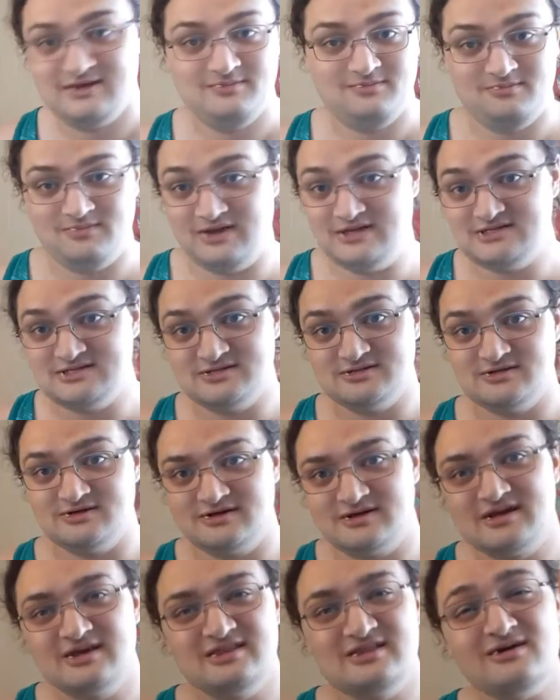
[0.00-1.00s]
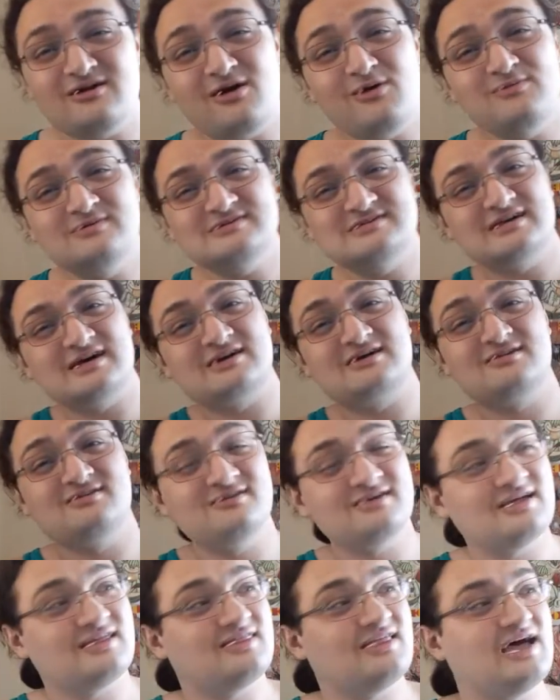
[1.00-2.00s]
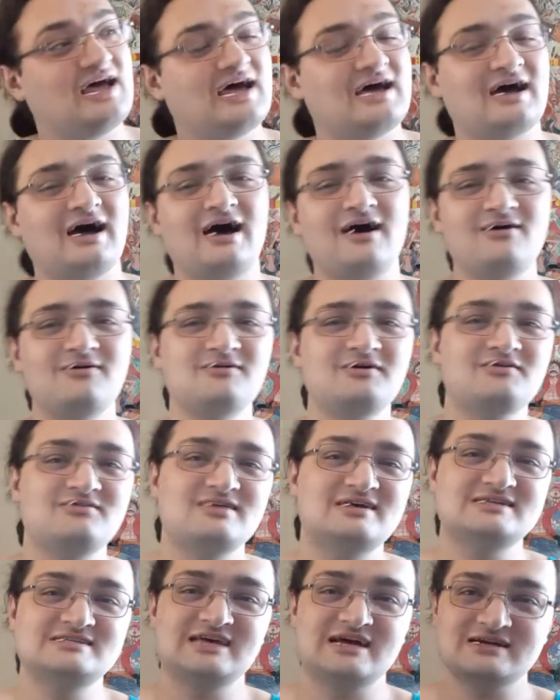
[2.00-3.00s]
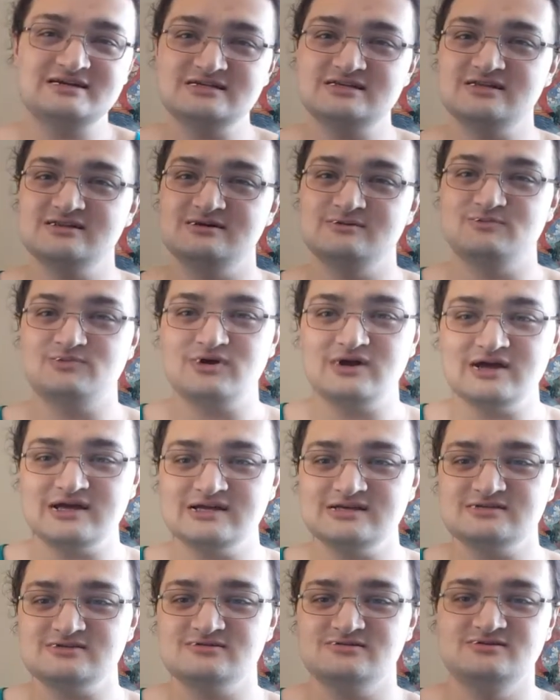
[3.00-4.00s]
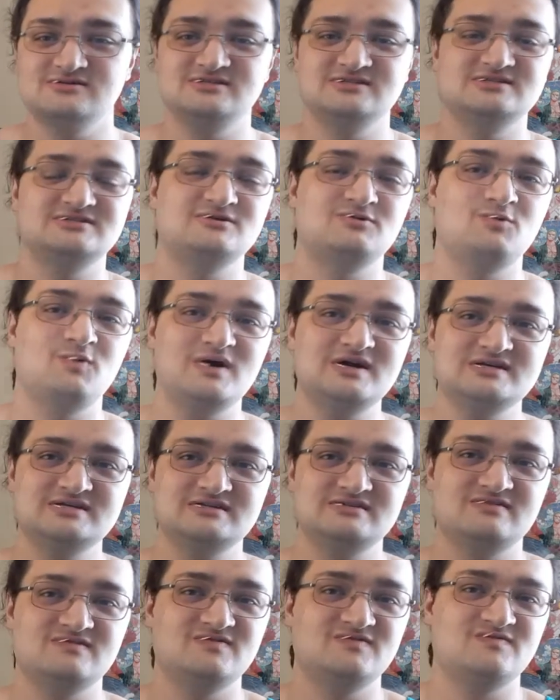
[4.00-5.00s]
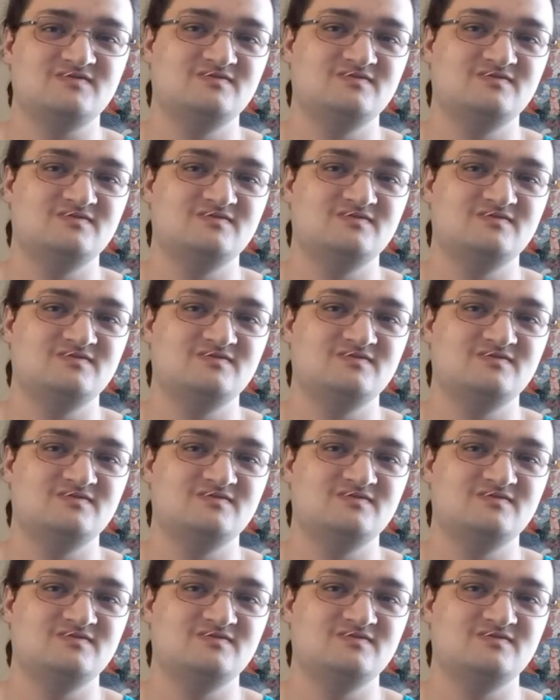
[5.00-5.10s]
made you look. They're always like, look at that. I don't know if that's actually pranks or just a waste of